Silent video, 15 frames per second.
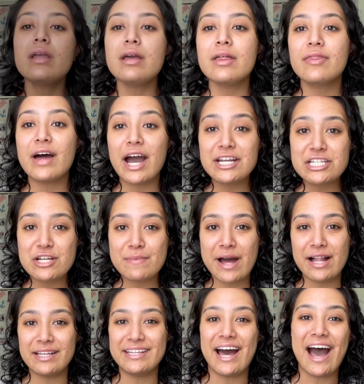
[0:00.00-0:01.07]
The eyeshadow
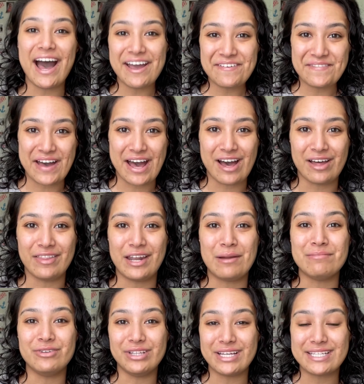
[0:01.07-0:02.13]
palette that I found that
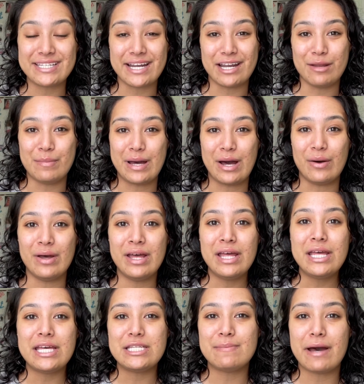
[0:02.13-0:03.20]
I'm really excited about
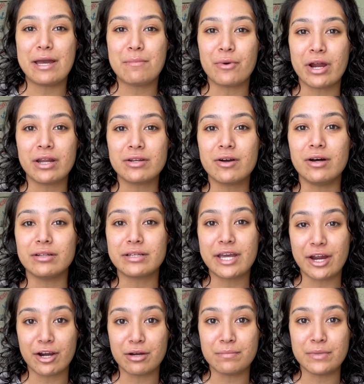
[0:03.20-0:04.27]
is by a brand called
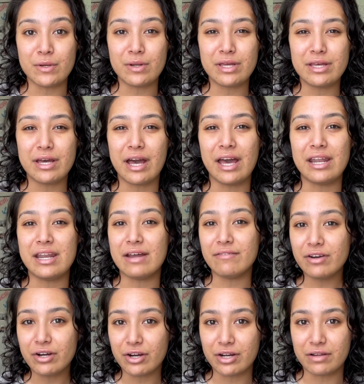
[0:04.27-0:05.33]
Cara Beauty. I had
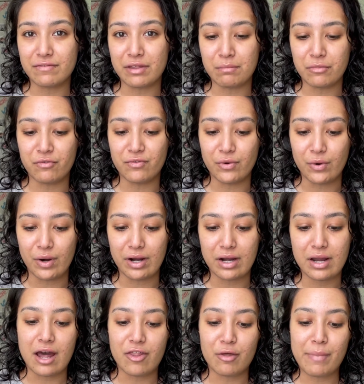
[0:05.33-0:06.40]
never heard of them before.
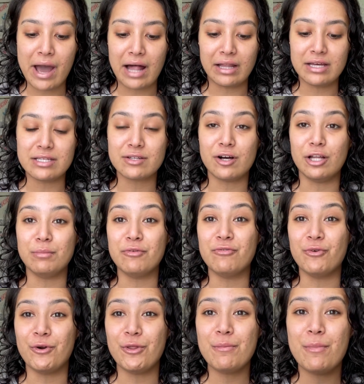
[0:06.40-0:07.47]
The palette is called
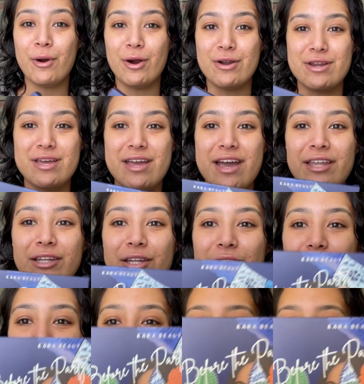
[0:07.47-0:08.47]
Before the Party, and look